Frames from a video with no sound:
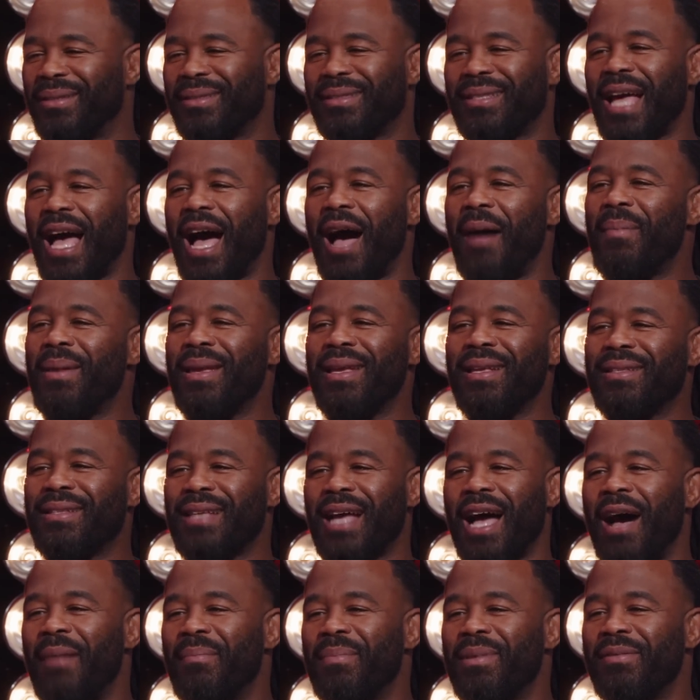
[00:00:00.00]
But Tommy,
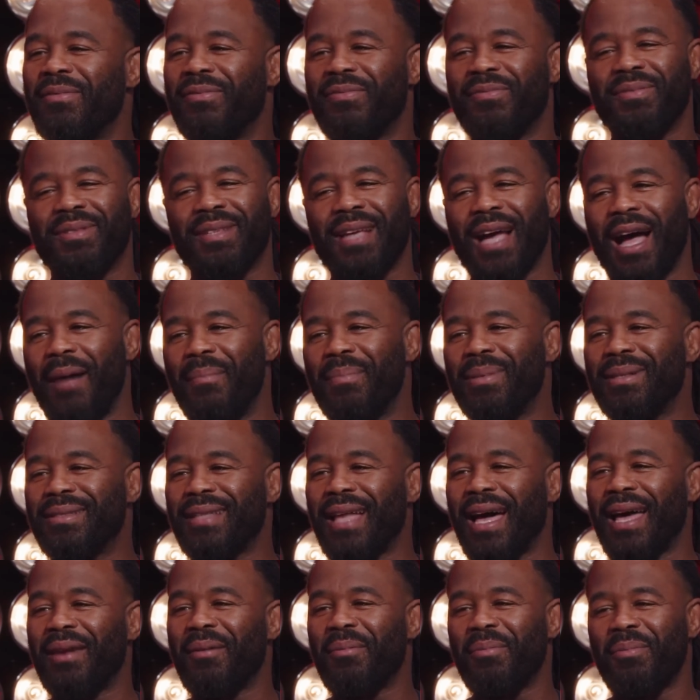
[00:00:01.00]
Tommy, Tommy's
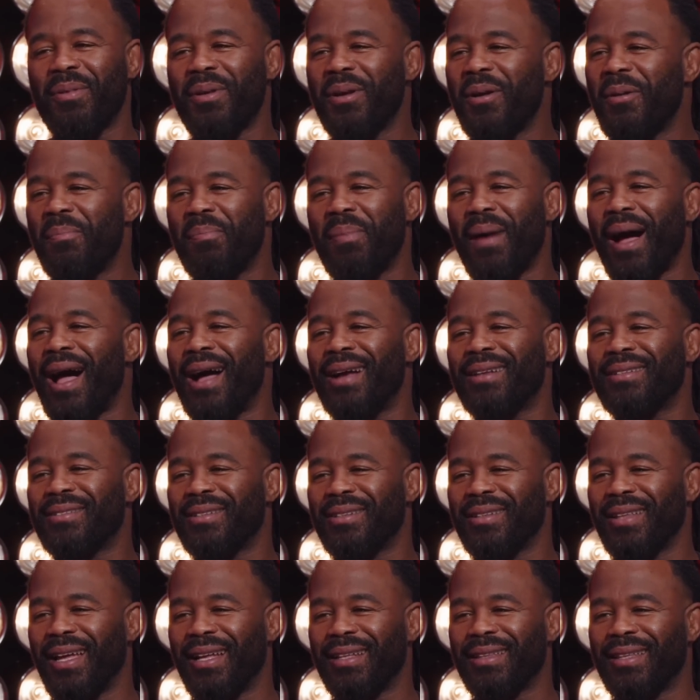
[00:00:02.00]
not a real boxer
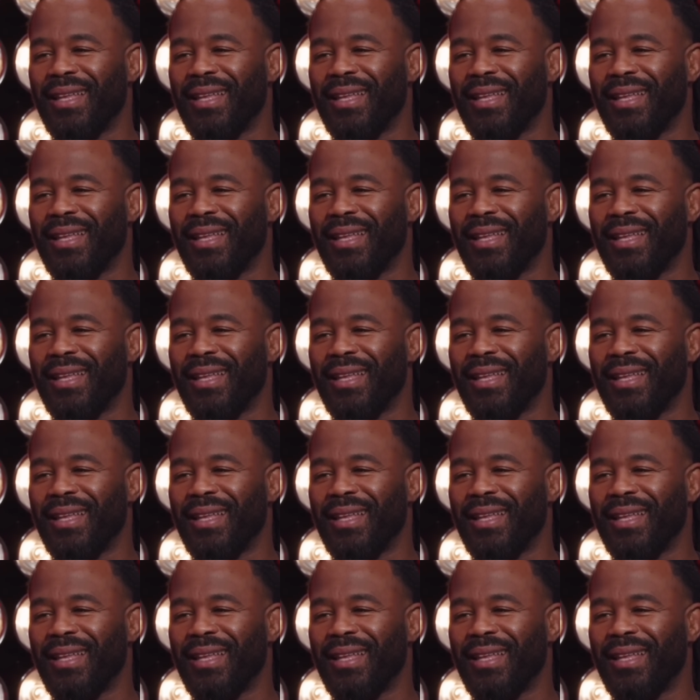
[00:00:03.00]
he's like